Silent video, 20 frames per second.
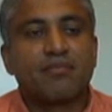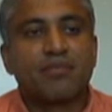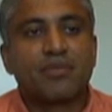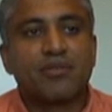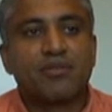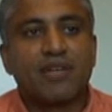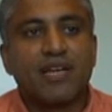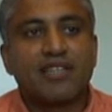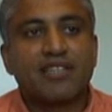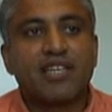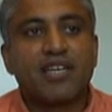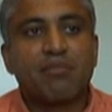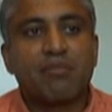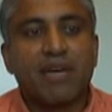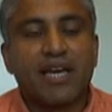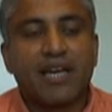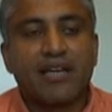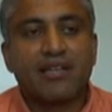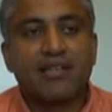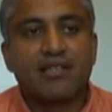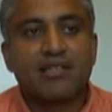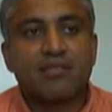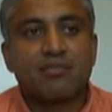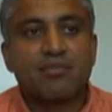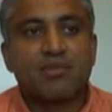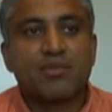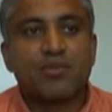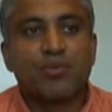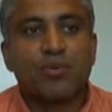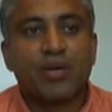providing
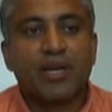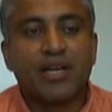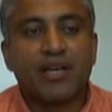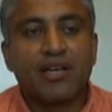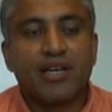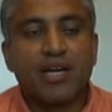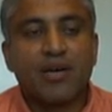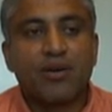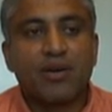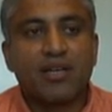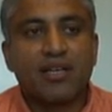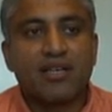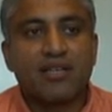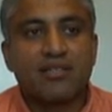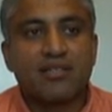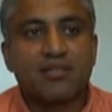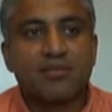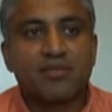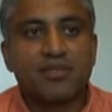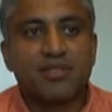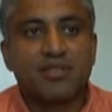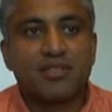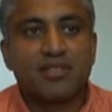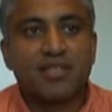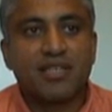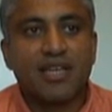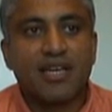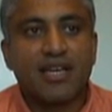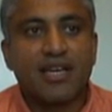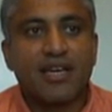mechanisms where our customers
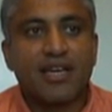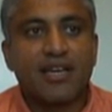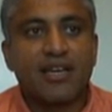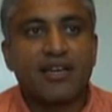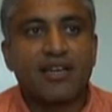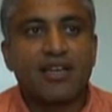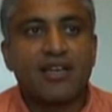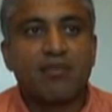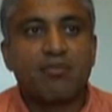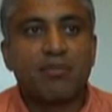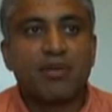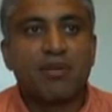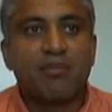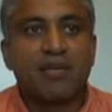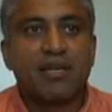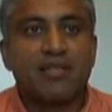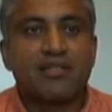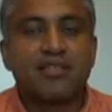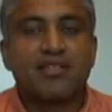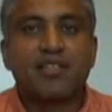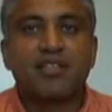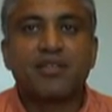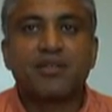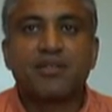can implement